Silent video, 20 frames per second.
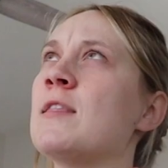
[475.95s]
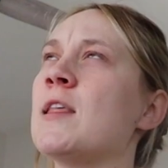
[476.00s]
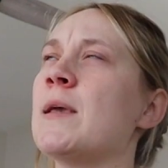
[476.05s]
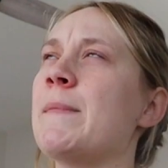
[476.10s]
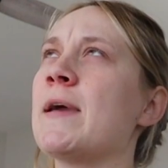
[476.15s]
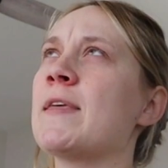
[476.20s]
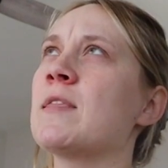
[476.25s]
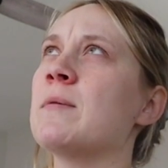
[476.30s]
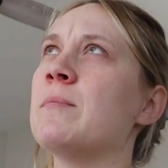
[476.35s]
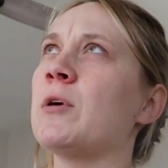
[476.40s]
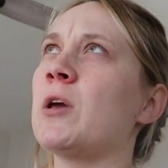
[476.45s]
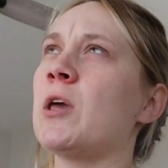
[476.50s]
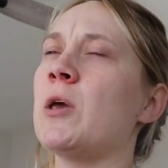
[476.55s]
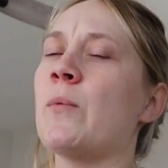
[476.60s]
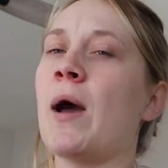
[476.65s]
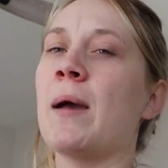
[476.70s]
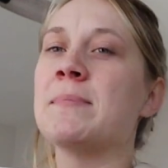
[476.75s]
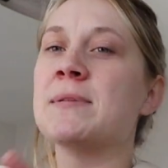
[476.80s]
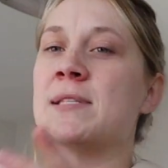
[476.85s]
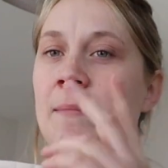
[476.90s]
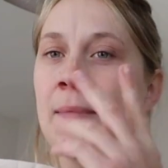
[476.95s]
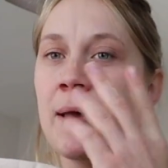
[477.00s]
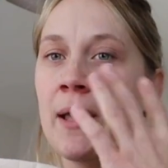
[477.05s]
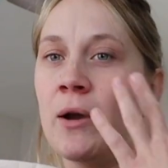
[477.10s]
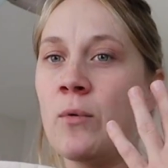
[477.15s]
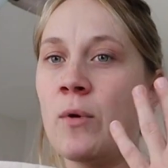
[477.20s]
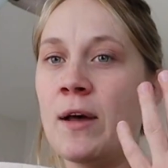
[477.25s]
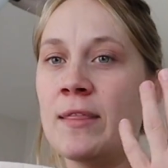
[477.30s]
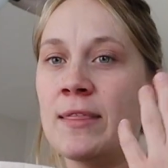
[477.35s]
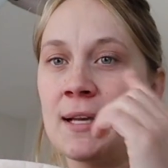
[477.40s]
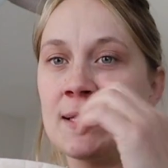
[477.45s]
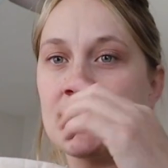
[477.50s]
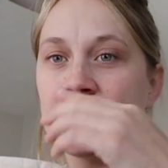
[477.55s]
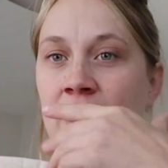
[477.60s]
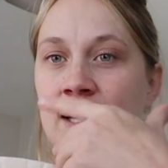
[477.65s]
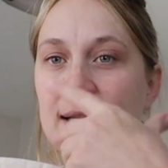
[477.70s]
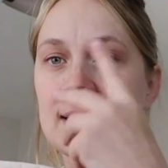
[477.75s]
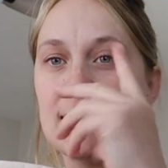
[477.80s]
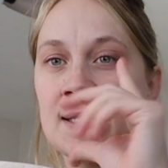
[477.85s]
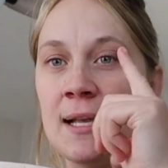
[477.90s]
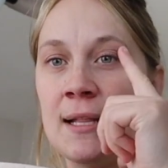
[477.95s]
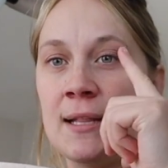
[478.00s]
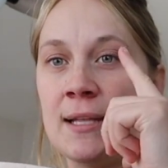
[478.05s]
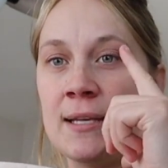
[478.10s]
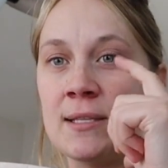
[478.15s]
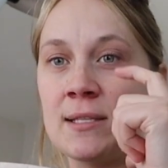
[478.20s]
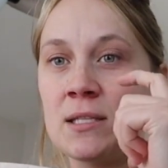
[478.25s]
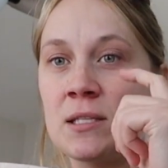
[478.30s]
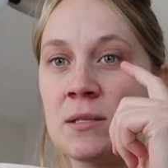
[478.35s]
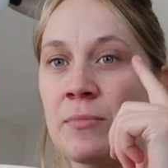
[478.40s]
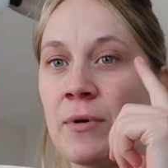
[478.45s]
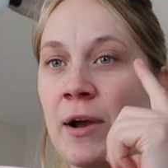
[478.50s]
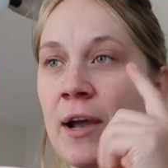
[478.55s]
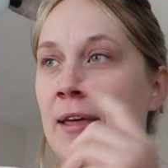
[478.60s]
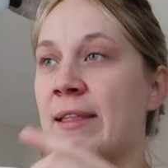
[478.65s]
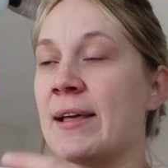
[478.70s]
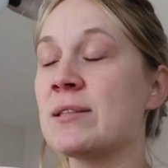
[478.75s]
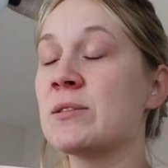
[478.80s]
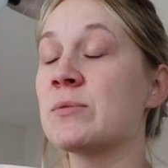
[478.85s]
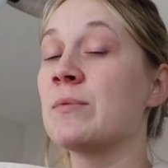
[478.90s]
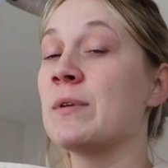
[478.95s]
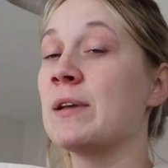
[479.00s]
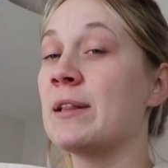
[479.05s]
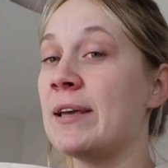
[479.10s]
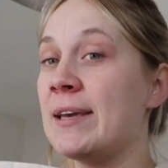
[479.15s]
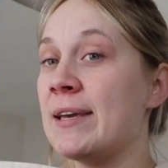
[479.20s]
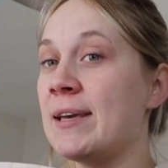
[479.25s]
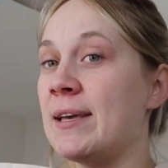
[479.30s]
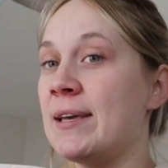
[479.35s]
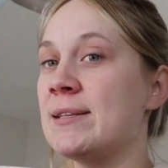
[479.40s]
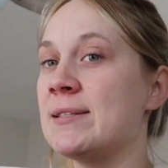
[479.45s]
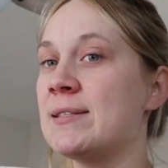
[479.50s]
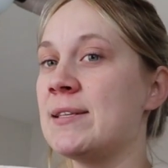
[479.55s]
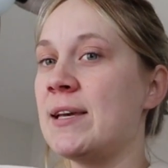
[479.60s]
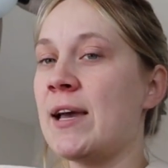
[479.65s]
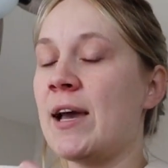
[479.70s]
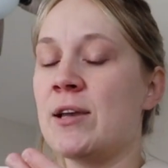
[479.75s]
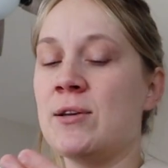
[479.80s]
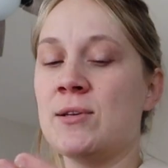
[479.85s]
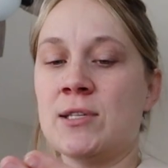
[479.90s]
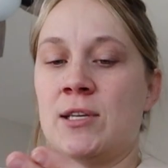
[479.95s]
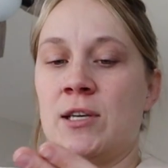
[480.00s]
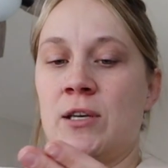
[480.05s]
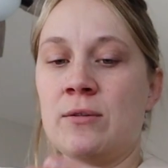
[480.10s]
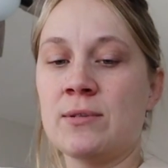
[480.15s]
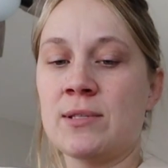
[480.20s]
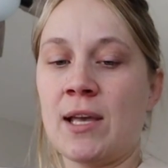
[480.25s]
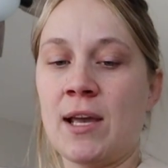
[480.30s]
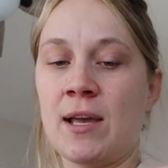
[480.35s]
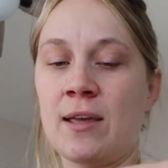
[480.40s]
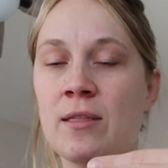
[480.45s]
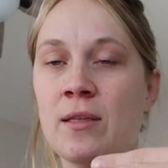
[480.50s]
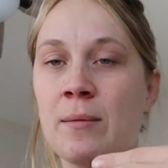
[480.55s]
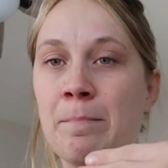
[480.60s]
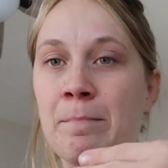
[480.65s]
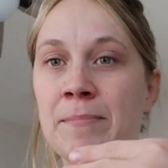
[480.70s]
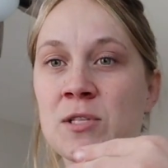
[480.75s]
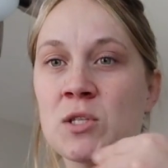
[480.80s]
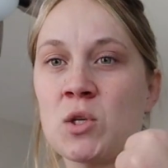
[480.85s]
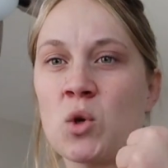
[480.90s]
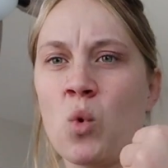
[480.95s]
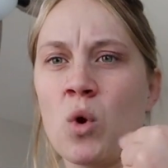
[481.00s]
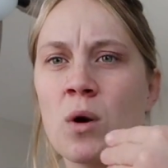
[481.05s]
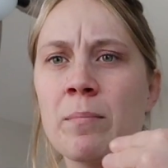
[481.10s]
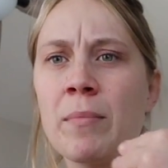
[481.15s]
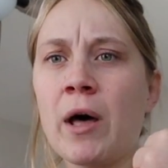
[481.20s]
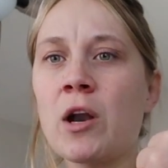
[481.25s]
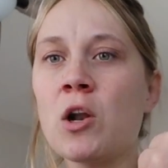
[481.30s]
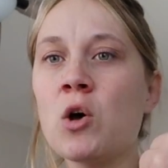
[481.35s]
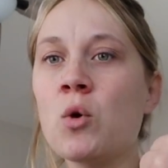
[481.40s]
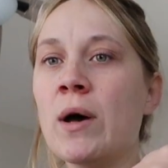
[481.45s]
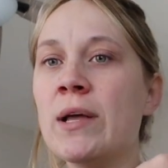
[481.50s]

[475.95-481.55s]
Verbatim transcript: They make the Boogie wipes. They make one that's like a saline spray that's really easy. I used to use like the squirt bottle